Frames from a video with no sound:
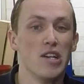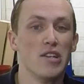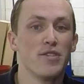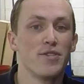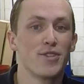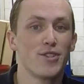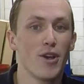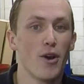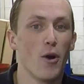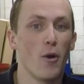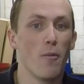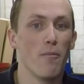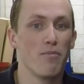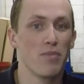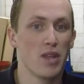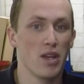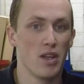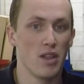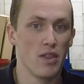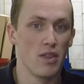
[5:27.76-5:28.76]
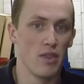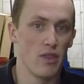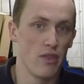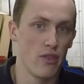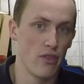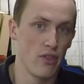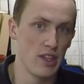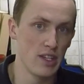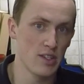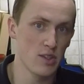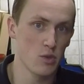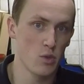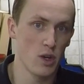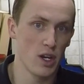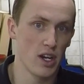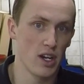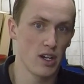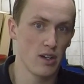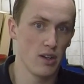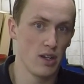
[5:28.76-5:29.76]
So this is
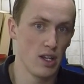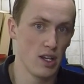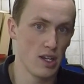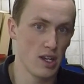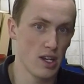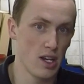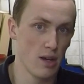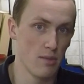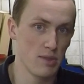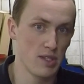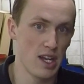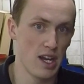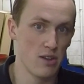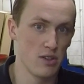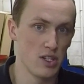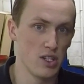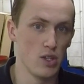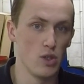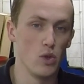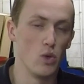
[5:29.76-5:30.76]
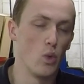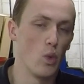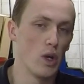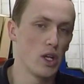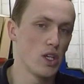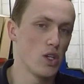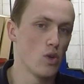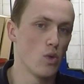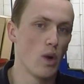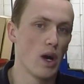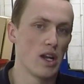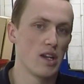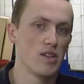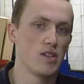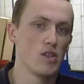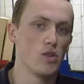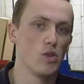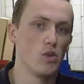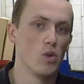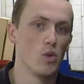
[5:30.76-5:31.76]
where it comes down to you. What do you want to
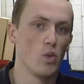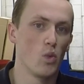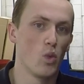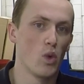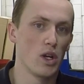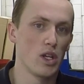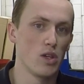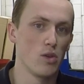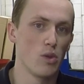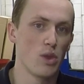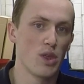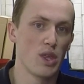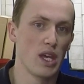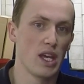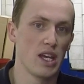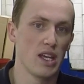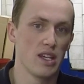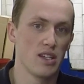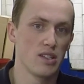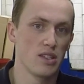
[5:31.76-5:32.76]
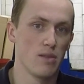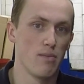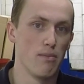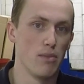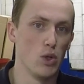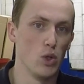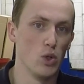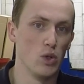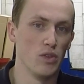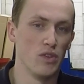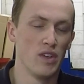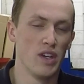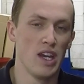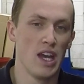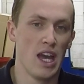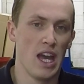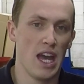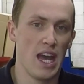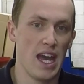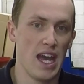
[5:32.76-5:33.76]
do? What do you think is the move?
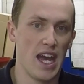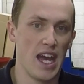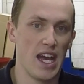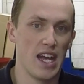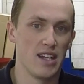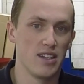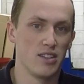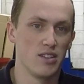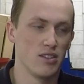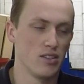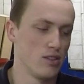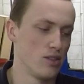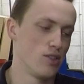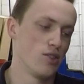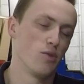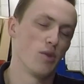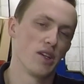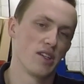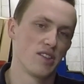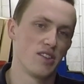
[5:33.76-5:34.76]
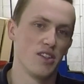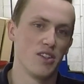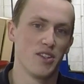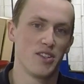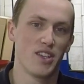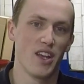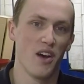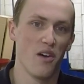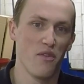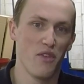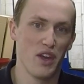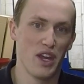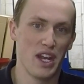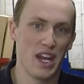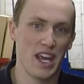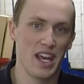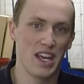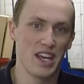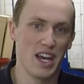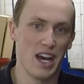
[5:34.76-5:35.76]
And do you want to see yourself in
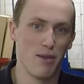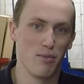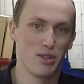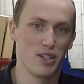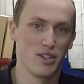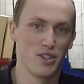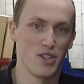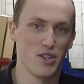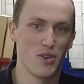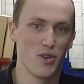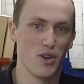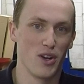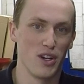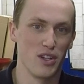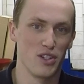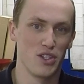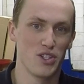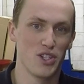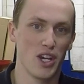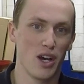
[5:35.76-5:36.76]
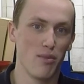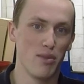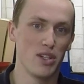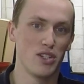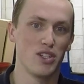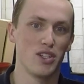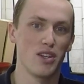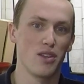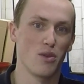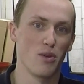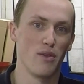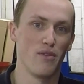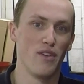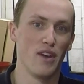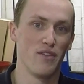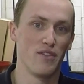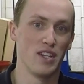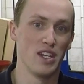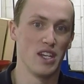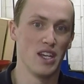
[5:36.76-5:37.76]
a competition orange Shelby
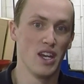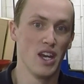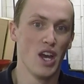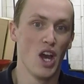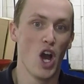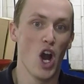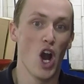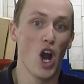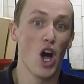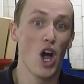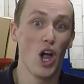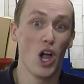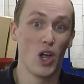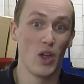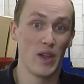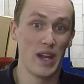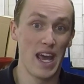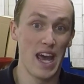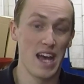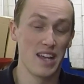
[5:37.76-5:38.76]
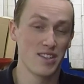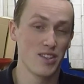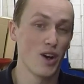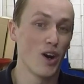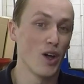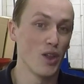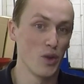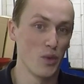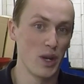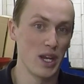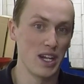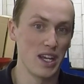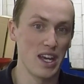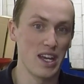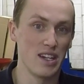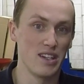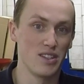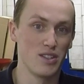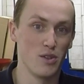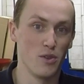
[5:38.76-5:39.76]
GT350 hauling ass all the way to
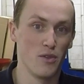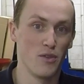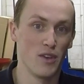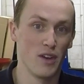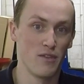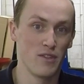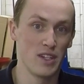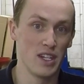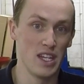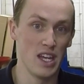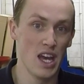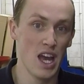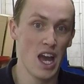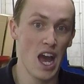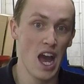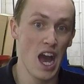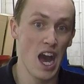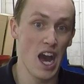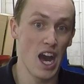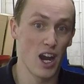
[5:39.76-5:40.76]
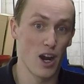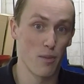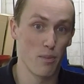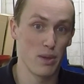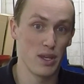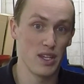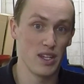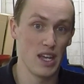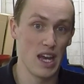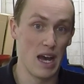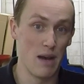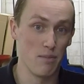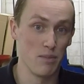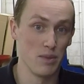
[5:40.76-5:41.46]
8250 RPM?